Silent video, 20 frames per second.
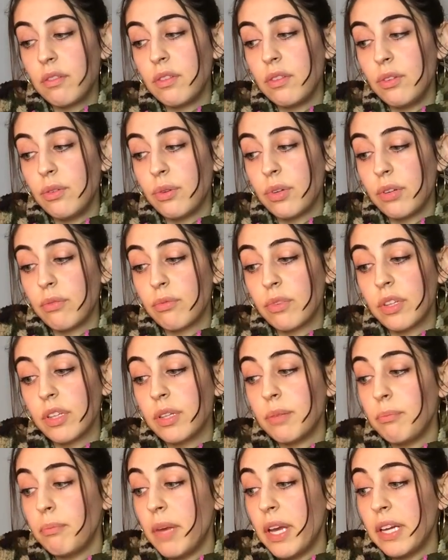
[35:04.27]
you can
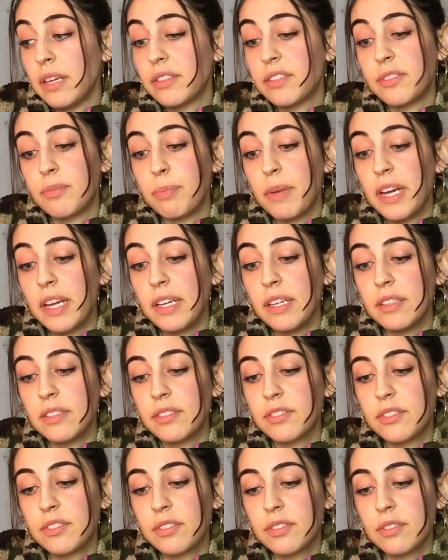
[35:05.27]
really make
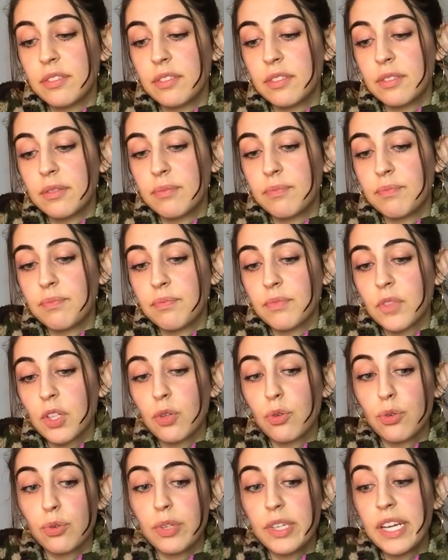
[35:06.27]
space,
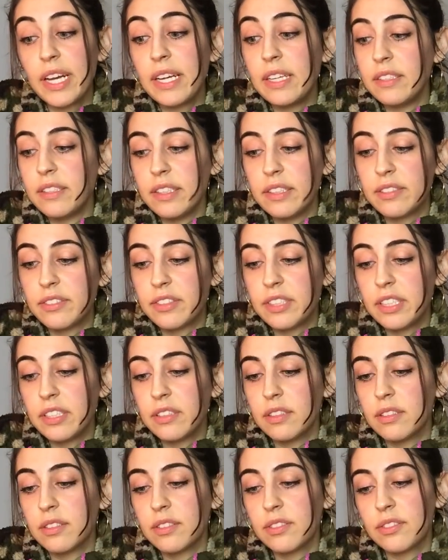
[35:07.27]
create
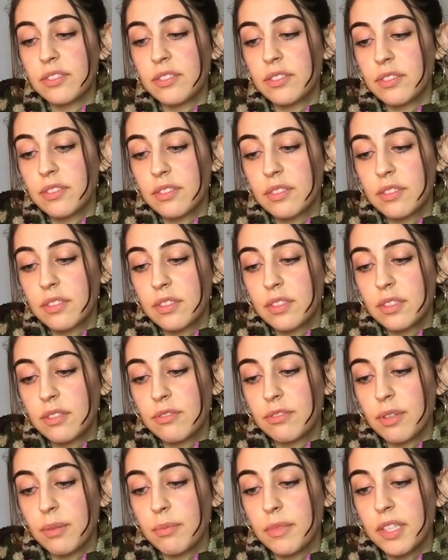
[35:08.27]
distance
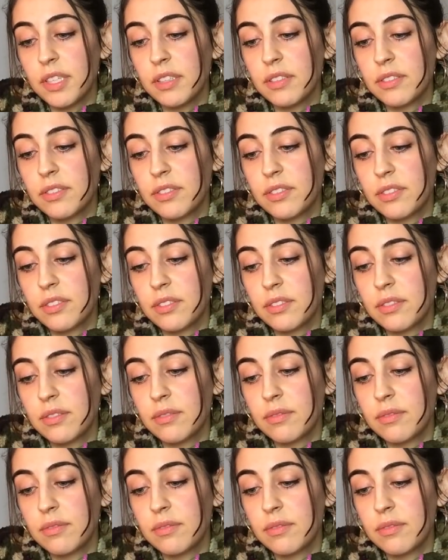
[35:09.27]
from this.